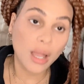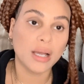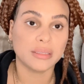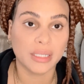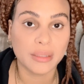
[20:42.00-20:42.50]

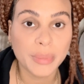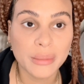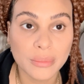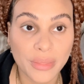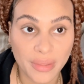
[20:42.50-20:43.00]
A lot of
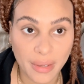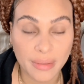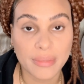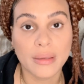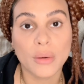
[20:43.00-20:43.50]
people
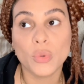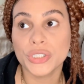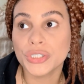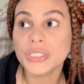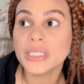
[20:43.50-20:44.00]
think that when
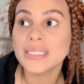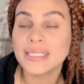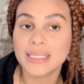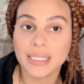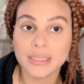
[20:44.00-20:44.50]
you're
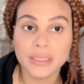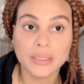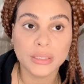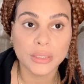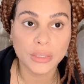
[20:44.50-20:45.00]

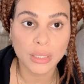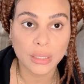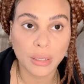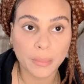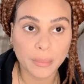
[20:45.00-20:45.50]
selling,
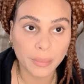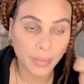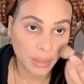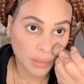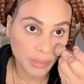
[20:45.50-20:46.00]

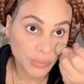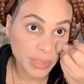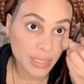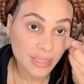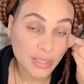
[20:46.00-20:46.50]
you
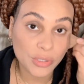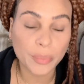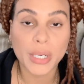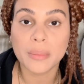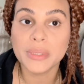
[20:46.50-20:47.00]
can't sell your
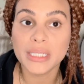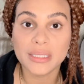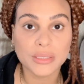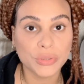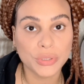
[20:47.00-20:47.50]
property
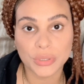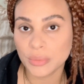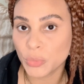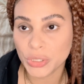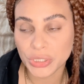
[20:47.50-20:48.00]
until your
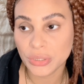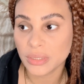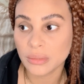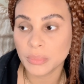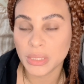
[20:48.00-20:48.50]
mortgage is
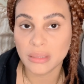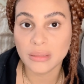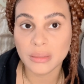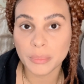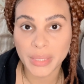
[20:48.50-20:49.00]

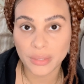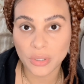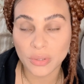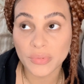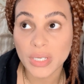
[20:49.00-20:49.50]
completely paid
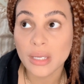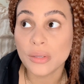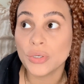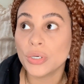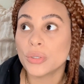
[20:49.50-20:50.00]
off.
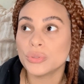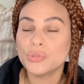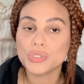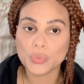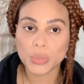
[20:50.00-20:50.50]
No, you
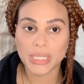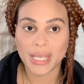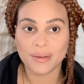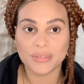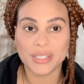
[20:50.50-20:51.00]
just want to
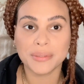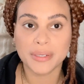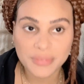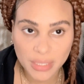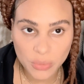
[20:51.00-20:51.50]
have
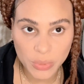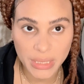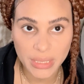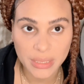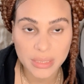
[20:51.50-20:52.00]
enough equity
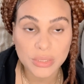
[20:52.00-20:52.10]
in it.